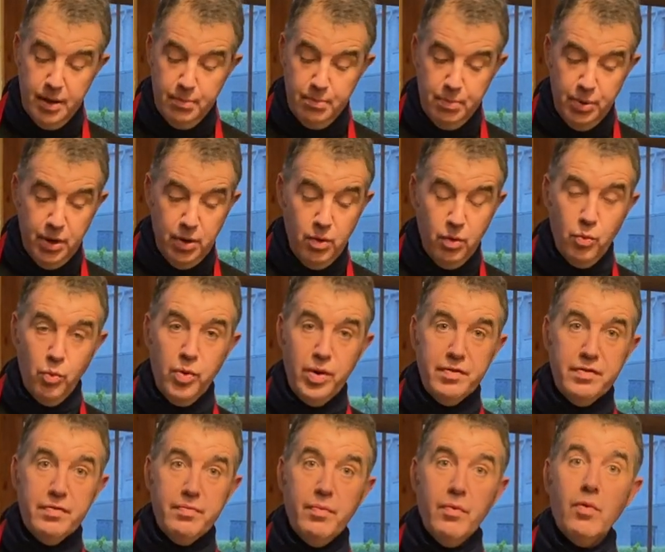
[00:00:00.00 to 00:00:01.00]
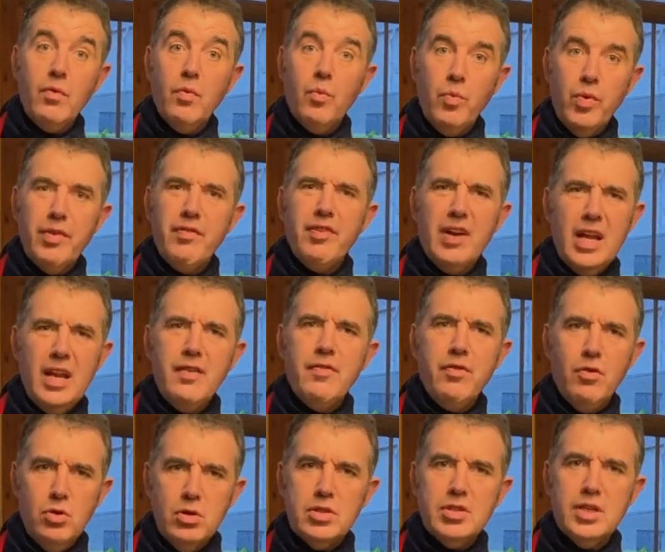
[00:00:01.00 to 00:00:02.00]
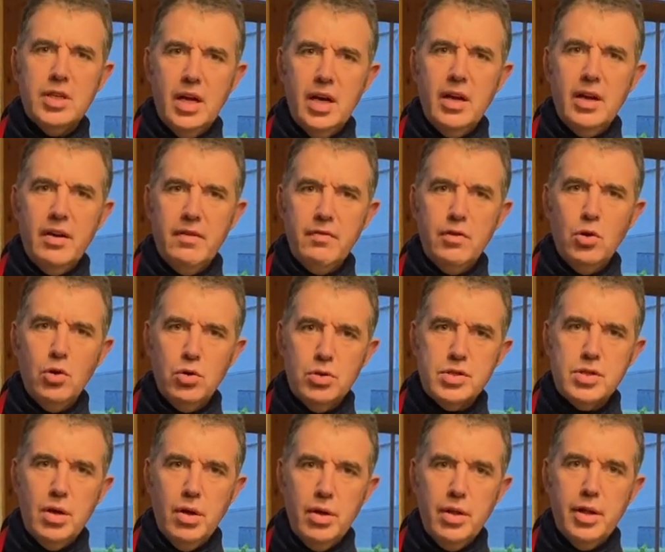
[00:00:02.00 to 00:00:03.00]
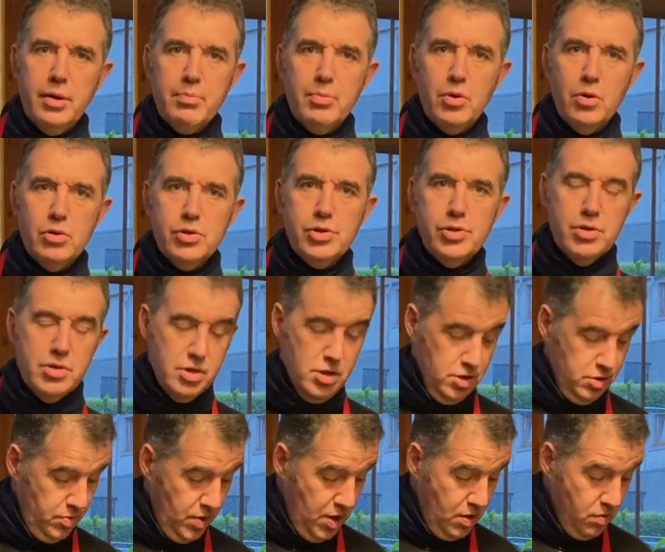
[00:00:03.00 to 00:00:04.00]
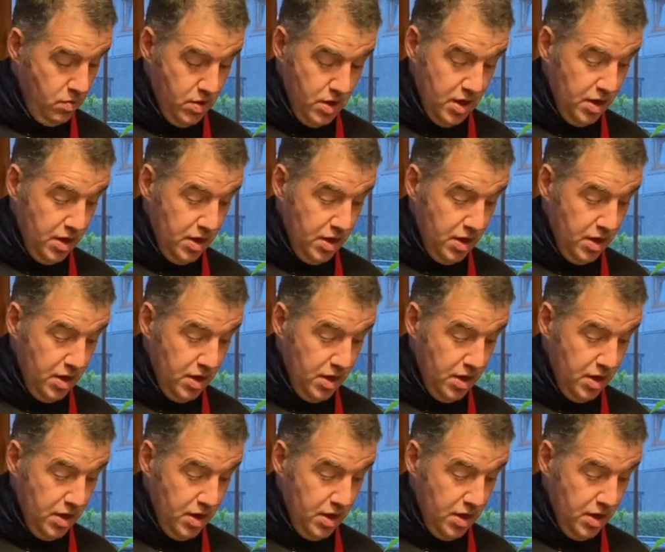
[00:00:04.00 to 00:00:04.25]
but we're very fortunate and have lots of other produce as well.